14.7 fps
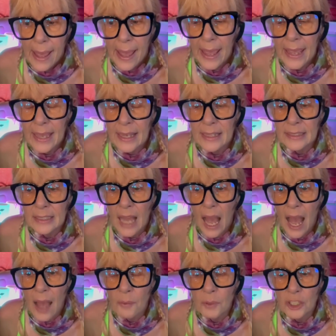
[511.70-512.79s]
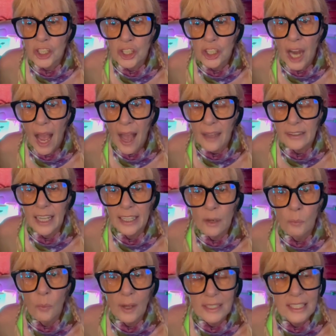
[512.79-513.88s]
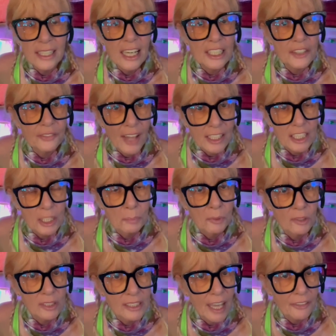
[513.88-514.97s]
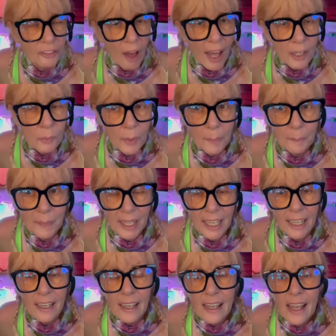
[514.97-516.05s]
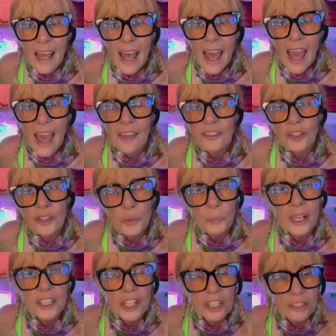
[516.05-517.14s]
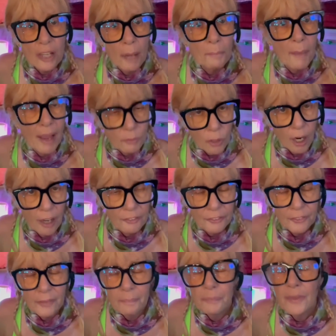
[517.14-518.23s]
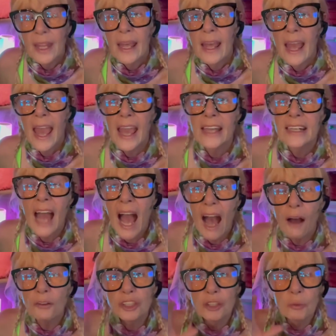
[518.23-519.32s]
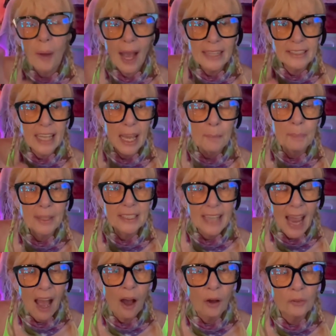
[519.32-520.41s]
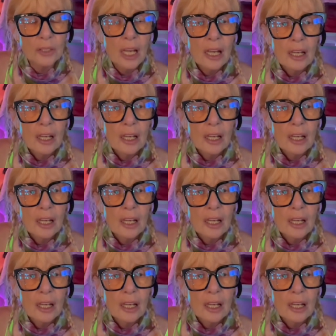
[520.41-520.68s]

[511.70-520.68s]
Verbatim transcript: And I was shocked that it wasn't as flexible as I thought it would be. And there's ridges on my roof. And how do I tape it down